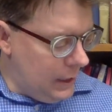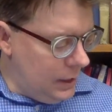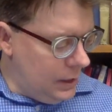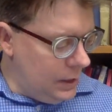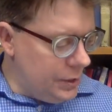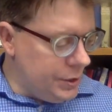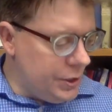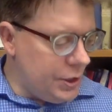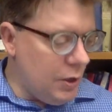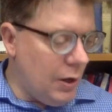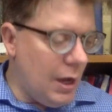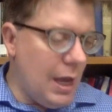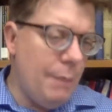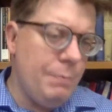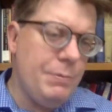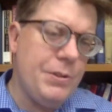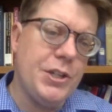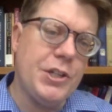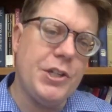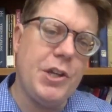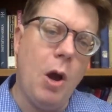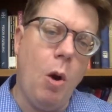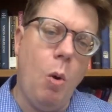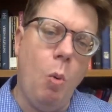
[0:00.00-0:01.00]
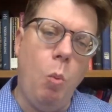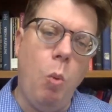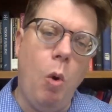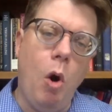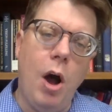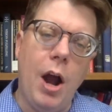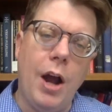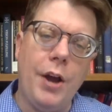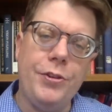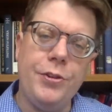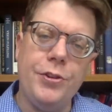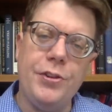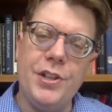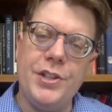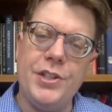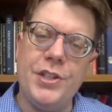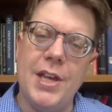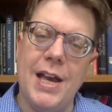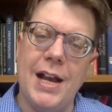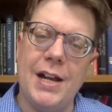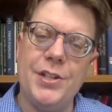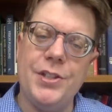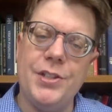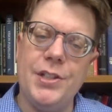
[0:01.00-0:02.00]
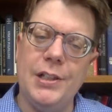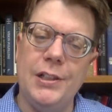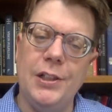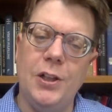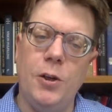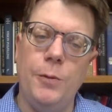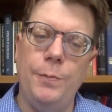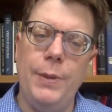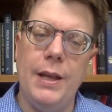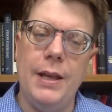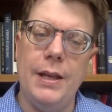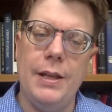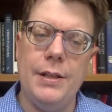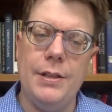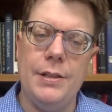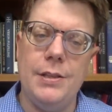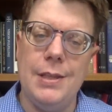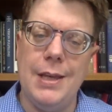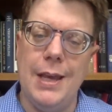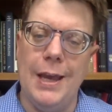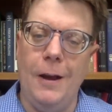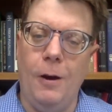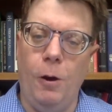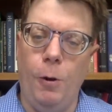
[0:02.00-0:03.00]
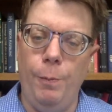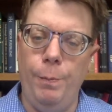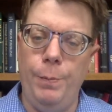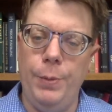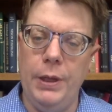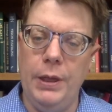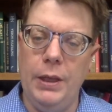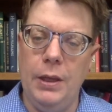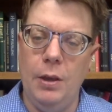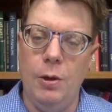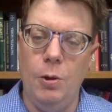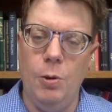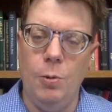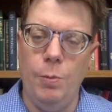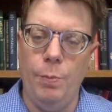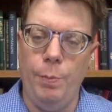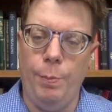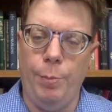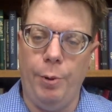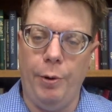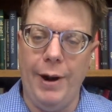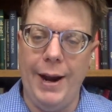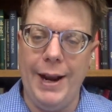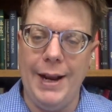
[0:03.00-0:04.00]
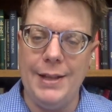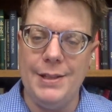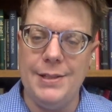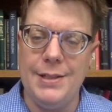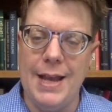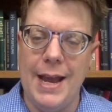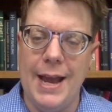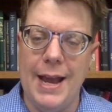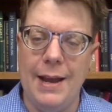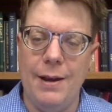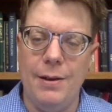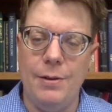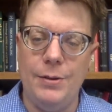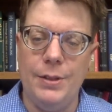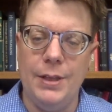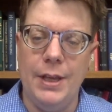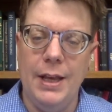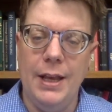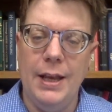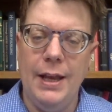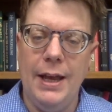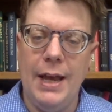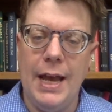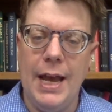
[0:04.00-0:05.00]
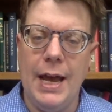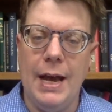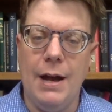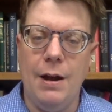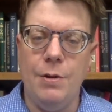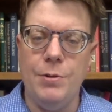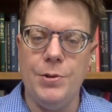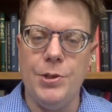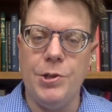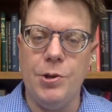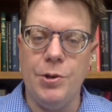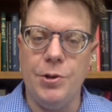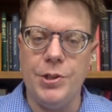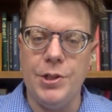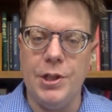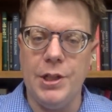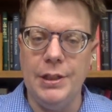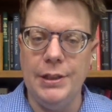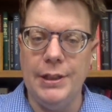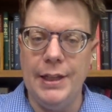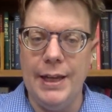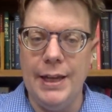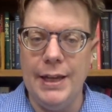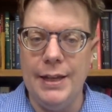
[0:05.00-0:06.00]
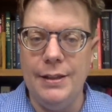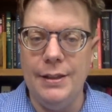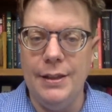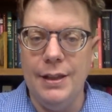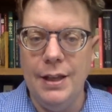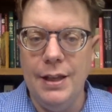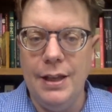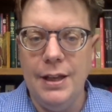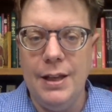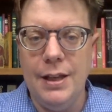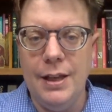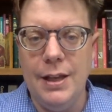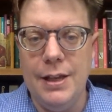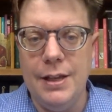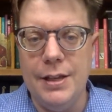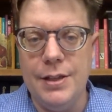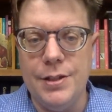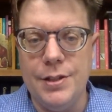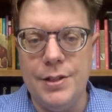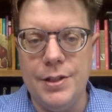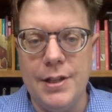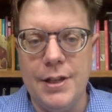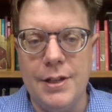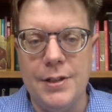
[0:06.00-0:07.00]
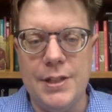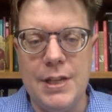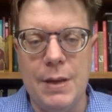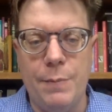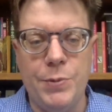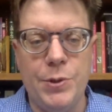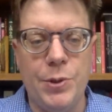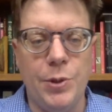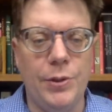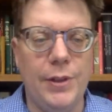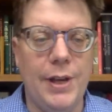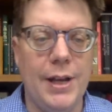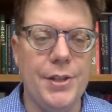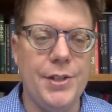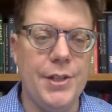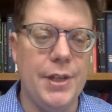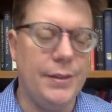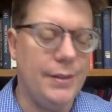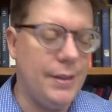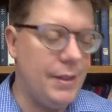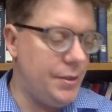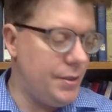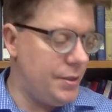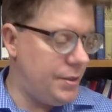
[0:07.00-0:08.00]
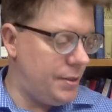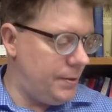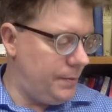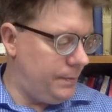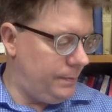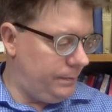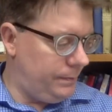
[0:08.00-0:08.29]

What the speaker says: So I'm just going to walk through the text a little bit to help you break down how Tertullian is conceptualizing this.